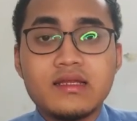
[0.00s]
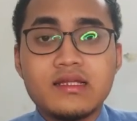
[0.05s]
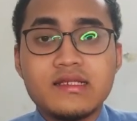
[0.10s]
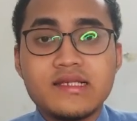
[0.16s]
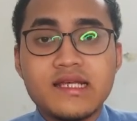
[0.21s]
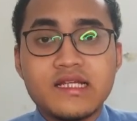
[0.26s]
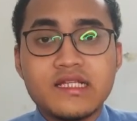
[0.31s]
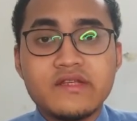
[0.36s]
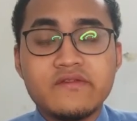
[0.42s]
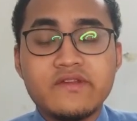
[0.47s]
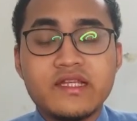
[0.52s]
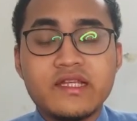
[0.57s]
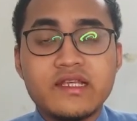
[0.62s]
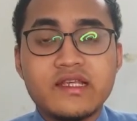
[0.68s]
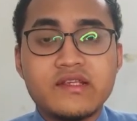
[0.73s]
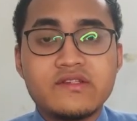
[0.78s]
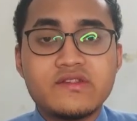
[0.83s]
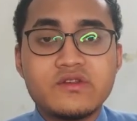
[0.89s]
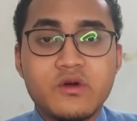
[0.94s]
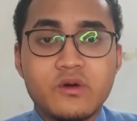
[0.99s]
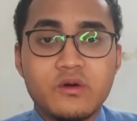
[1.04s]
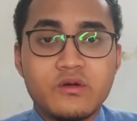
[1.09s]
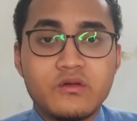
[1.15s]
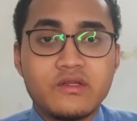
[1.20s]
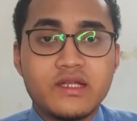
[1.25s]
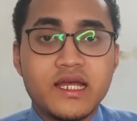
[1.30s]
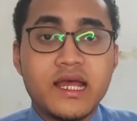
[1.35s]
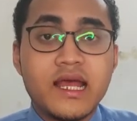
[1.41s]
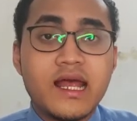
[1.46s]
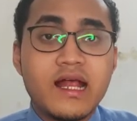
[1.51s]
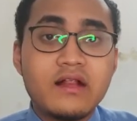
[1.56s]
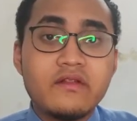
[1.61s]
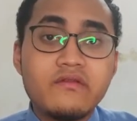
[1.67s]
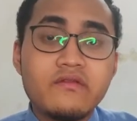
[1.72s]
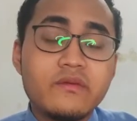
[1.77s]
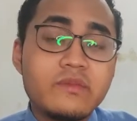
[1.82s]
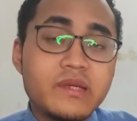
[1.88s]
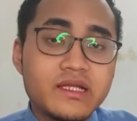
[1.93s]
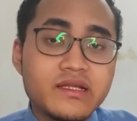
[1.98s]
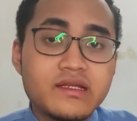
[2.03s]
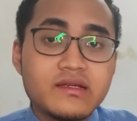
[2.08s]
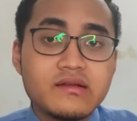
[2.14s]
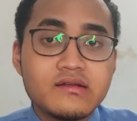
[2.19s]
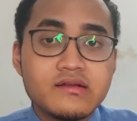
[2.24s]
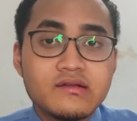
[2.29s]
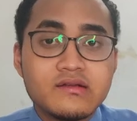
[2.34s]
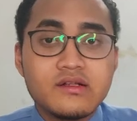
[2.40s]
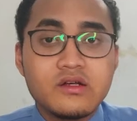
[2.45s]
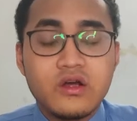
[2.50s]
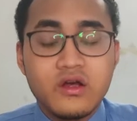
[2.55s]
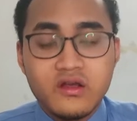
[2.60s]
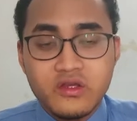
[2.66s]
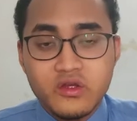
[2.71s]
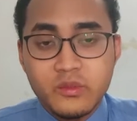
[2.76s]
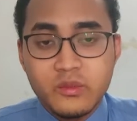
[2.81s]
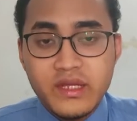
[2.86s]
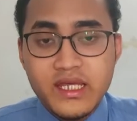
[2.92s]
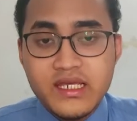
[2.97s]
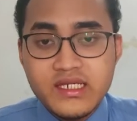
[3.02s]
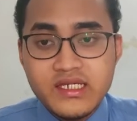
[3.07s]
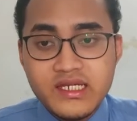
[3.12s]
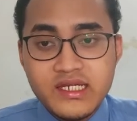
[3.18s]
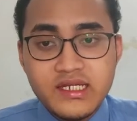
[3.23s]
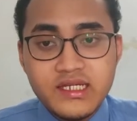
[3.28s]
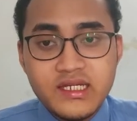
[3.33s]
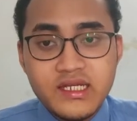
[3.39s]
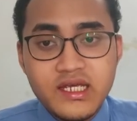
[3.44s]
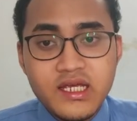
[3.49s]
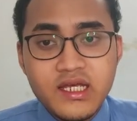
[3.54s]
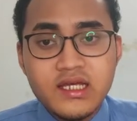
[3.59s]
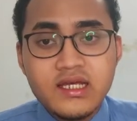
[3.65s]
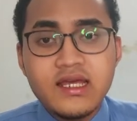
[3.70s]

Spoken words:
This activity is called alphabetical occupation,